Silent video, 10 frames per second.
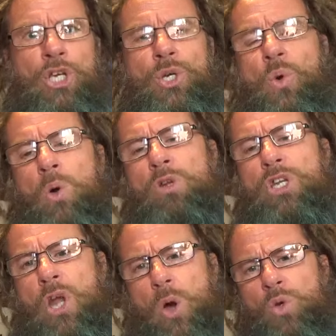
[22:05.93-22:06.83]
You only
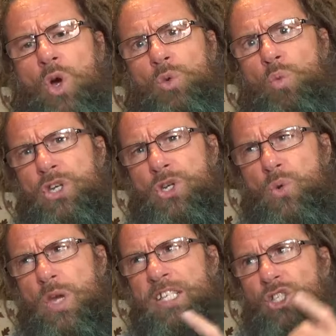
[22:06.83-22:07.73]
know God when
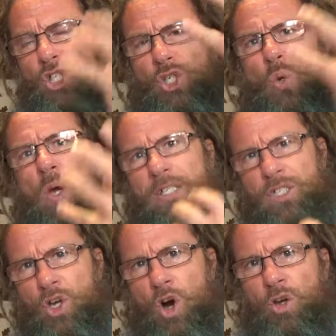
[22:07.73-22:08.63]
you
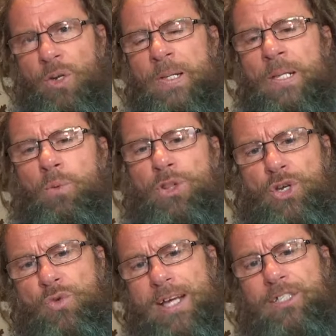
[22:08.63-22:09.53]
intuit God with the
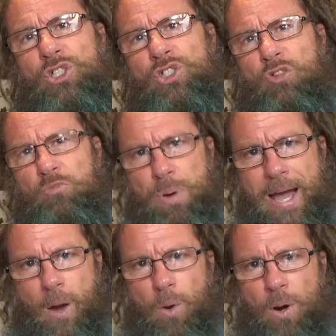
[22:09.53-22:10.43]
greatest of
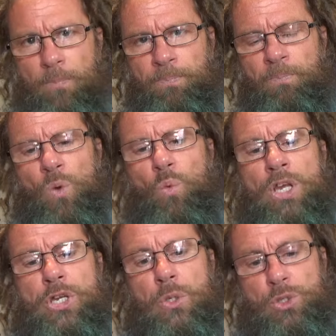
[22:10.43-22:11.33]
power.
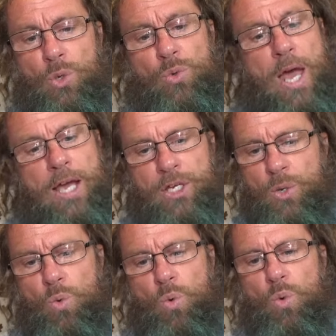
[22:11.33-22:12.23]
When you do that,
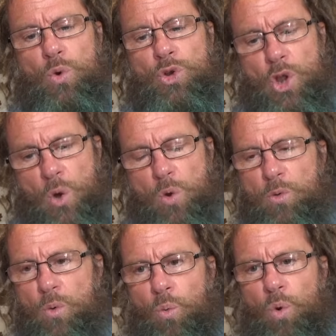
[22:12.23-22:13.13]
you will know
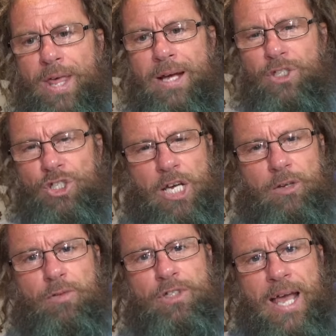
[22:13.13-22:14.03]
without a
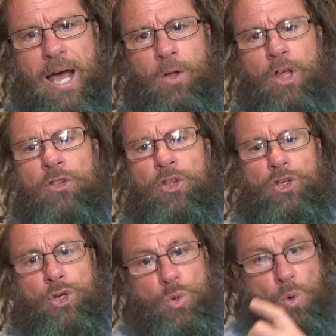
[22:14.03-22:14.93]
shadow of a doubt that
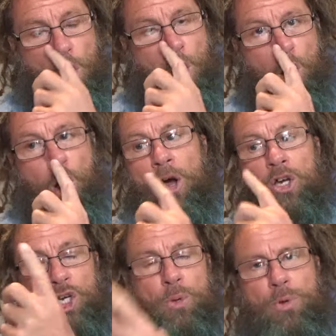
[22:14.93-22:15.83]
you are
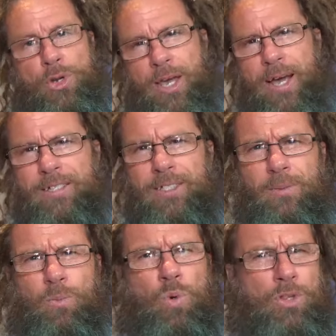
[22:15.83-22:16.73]

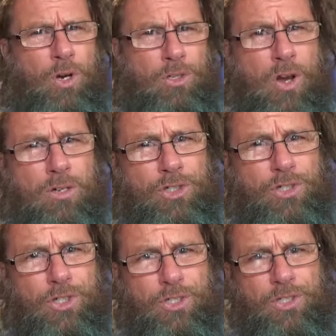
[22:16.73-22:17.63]
communicating with God
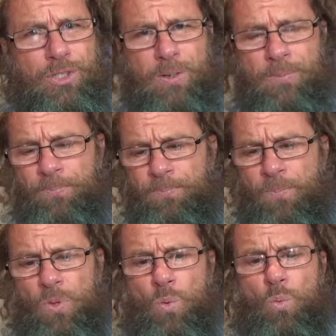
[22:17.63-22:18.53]
consciousness,
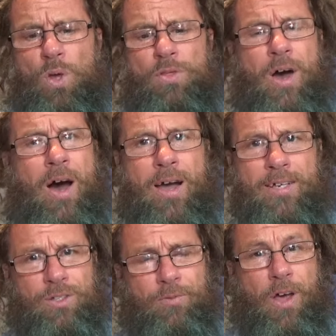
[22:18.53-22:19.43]
with the
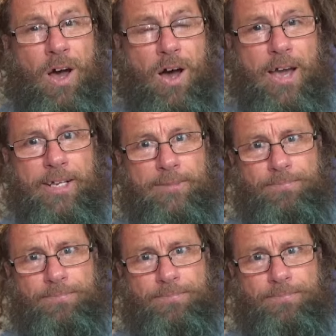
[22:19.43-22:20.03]
highest of the high.